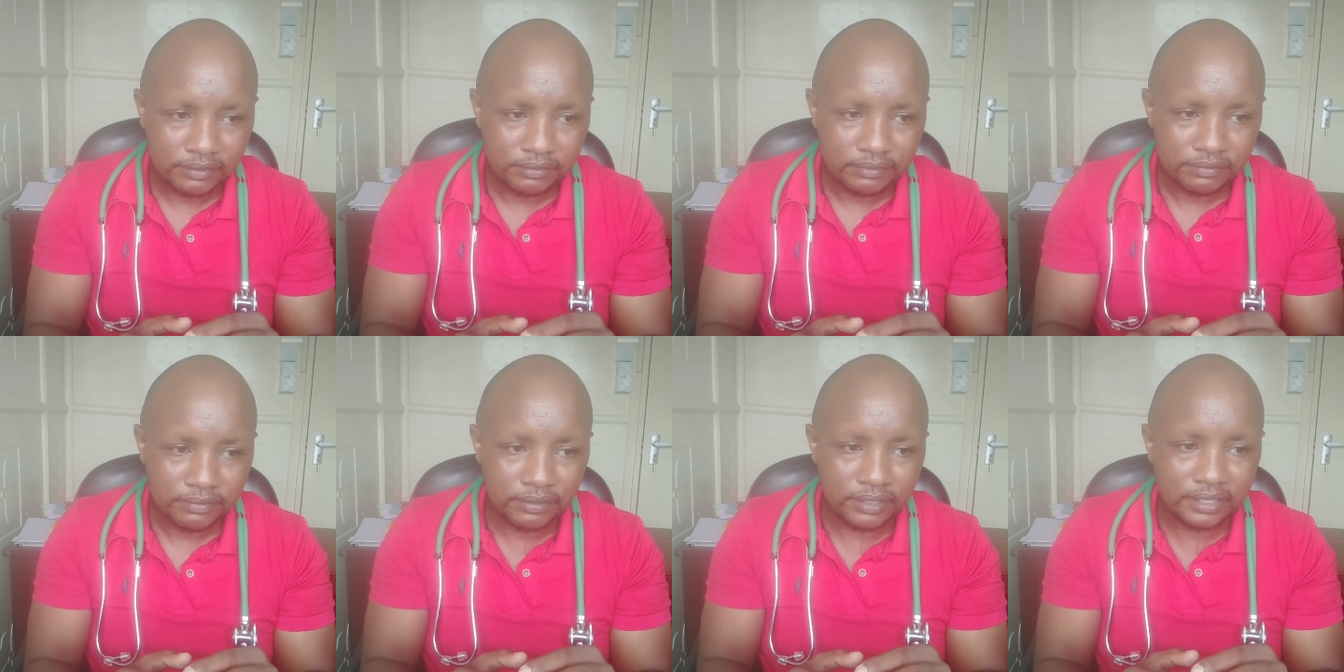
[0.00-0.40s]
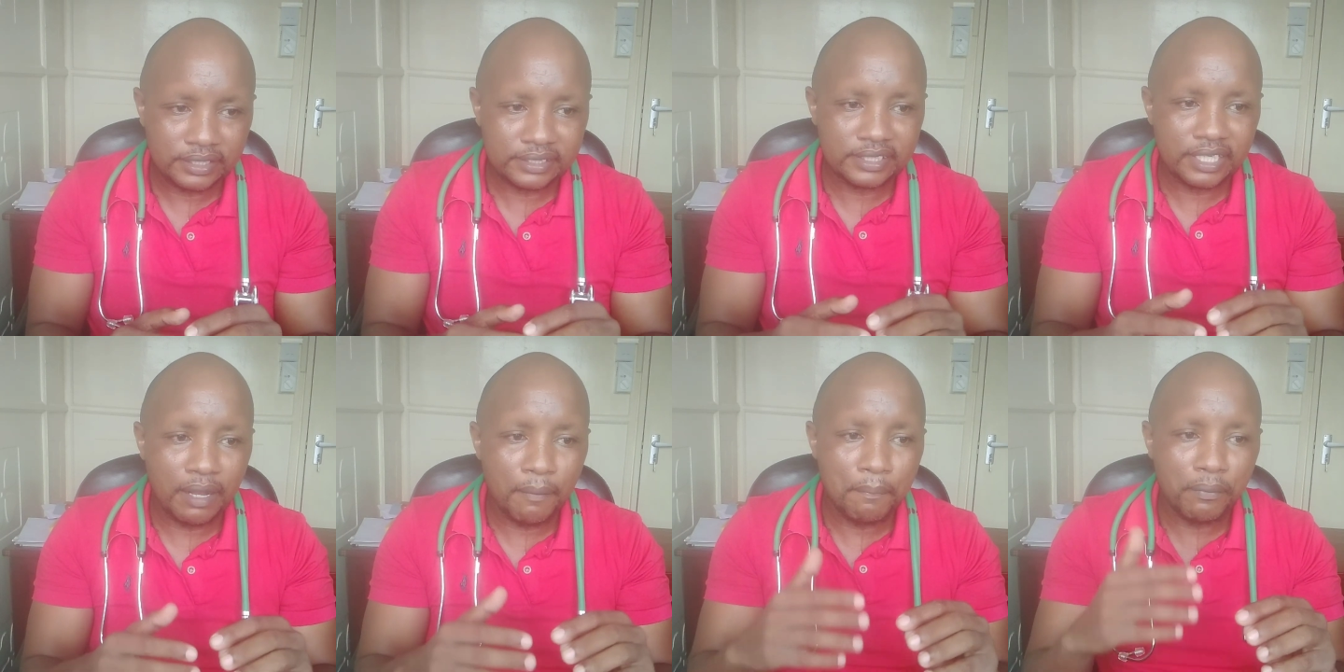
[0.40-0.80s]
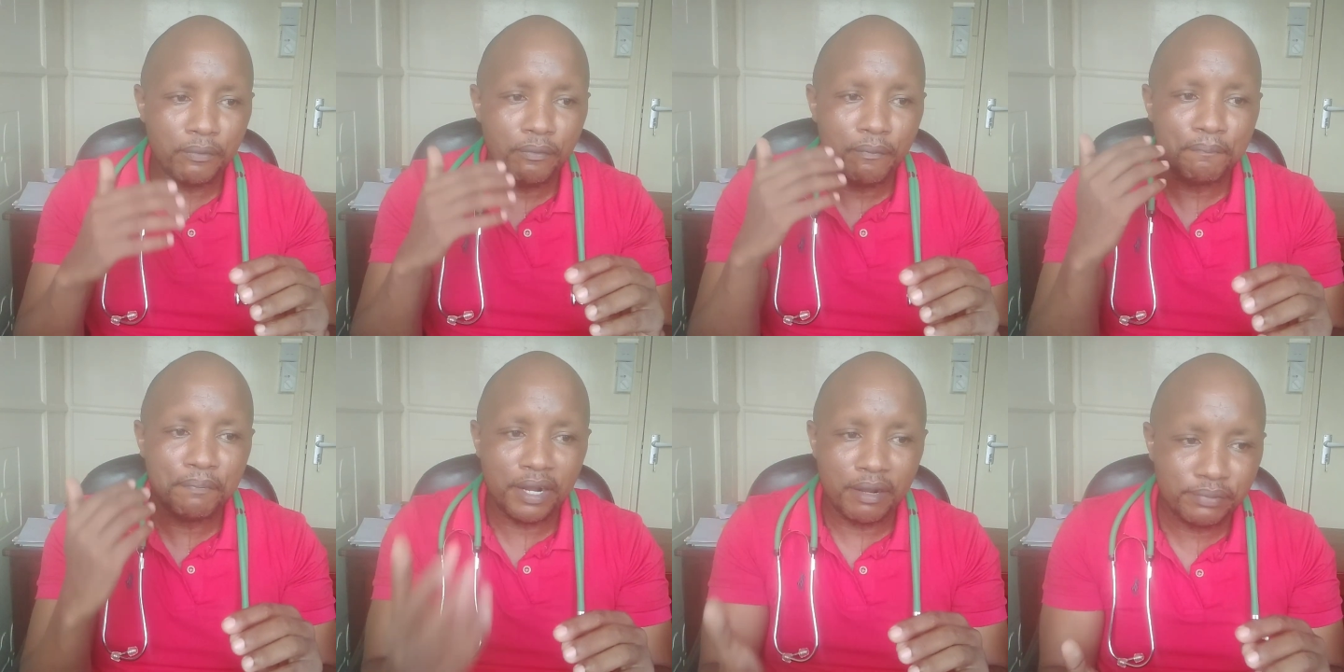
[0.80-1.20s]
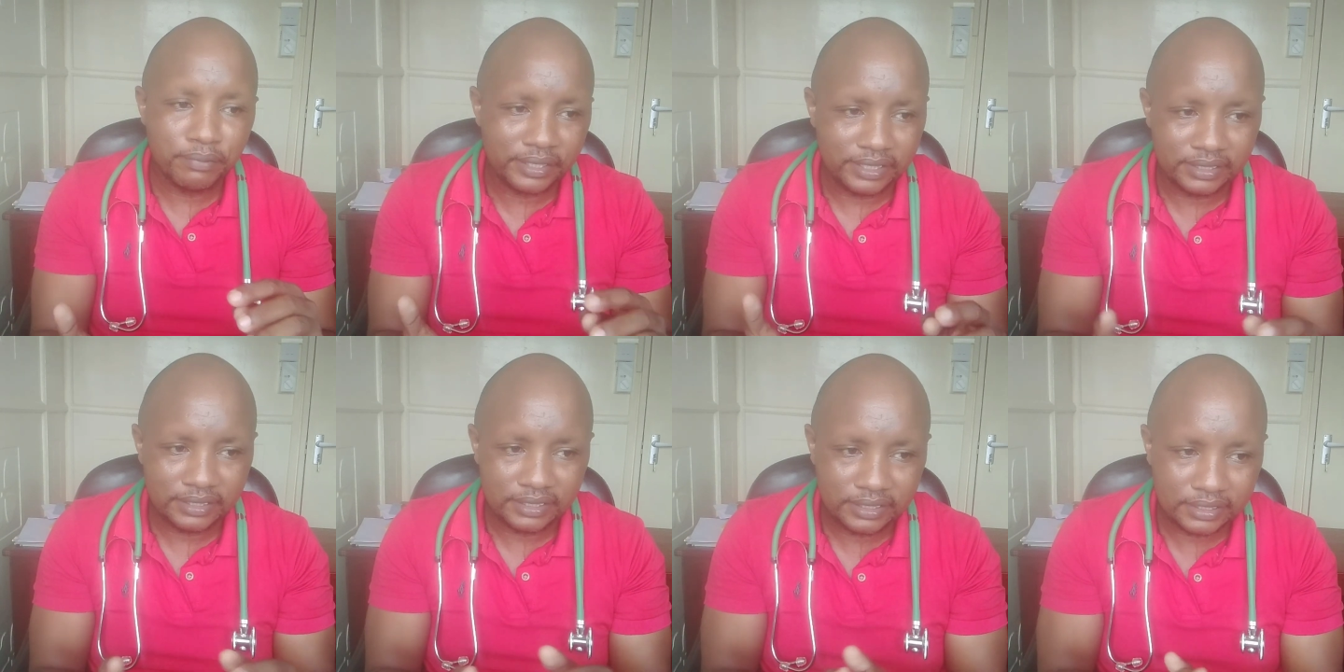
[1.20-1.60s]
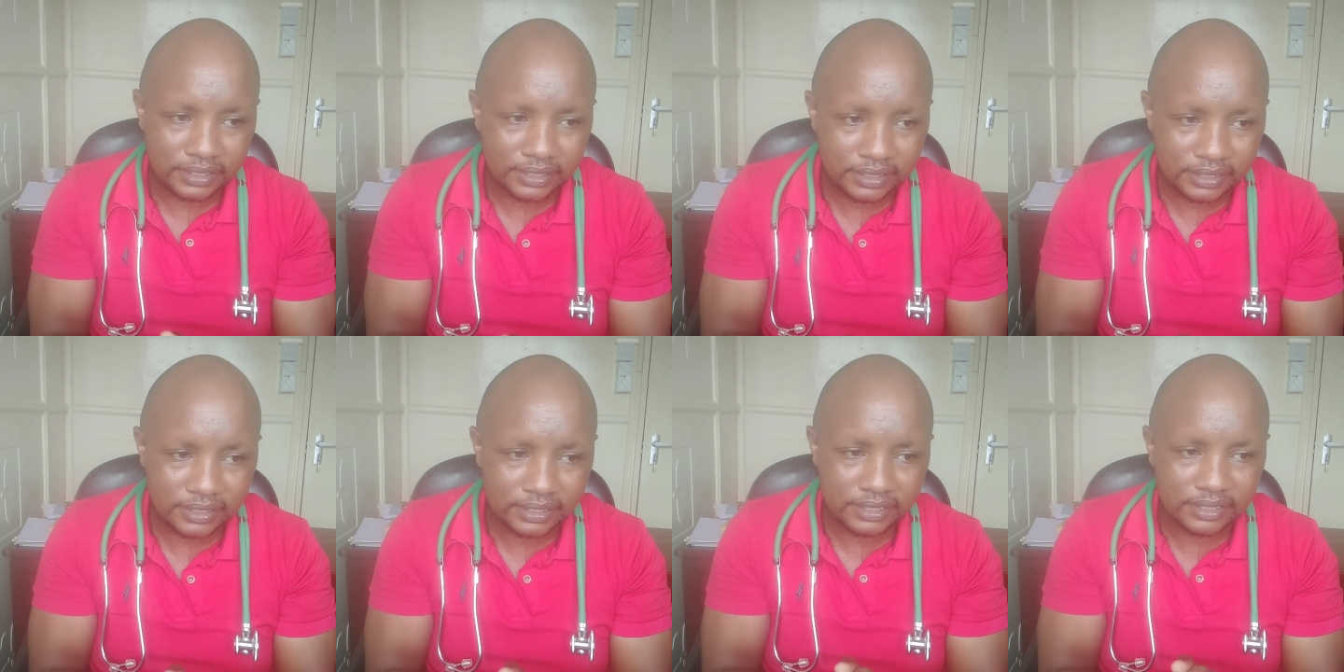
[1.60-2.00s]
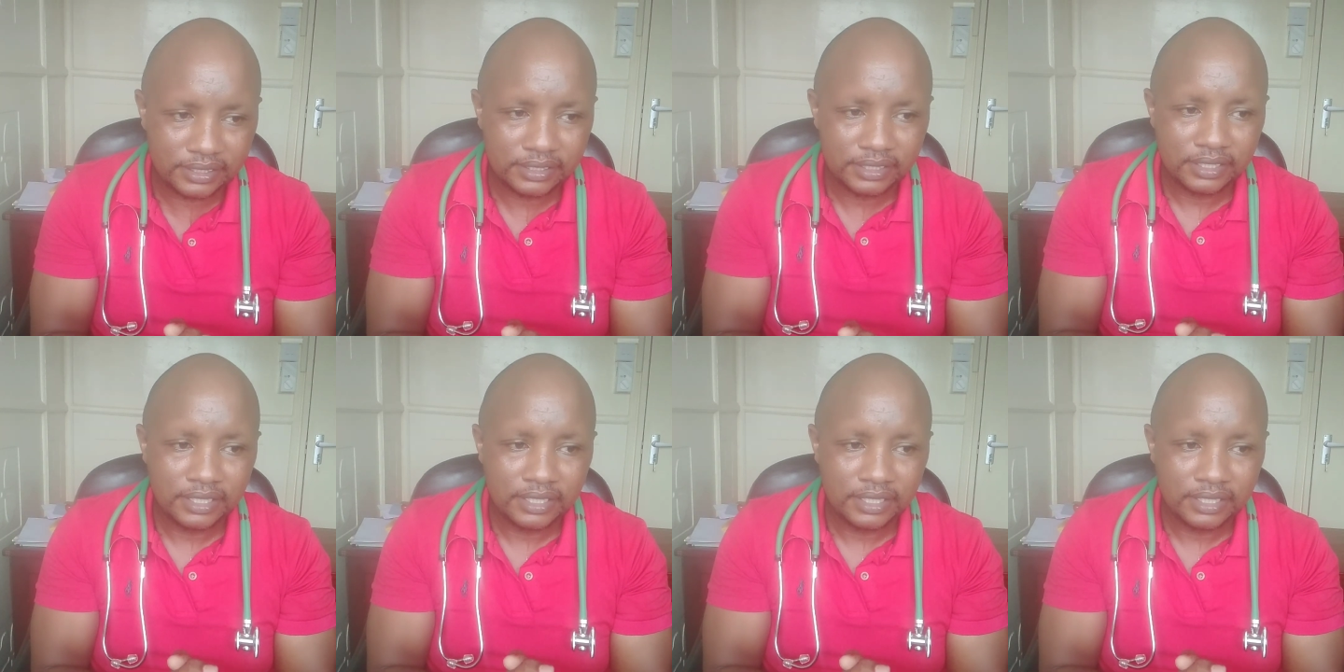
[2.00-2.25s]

For example, pumpkin seeds,